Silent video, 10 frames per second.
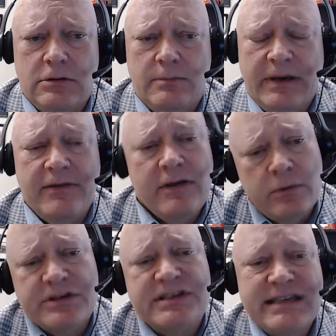I think
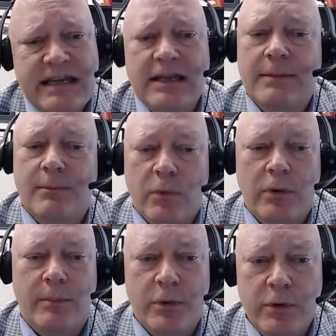we're seeing more
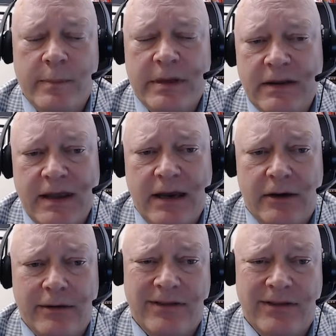movement in that area.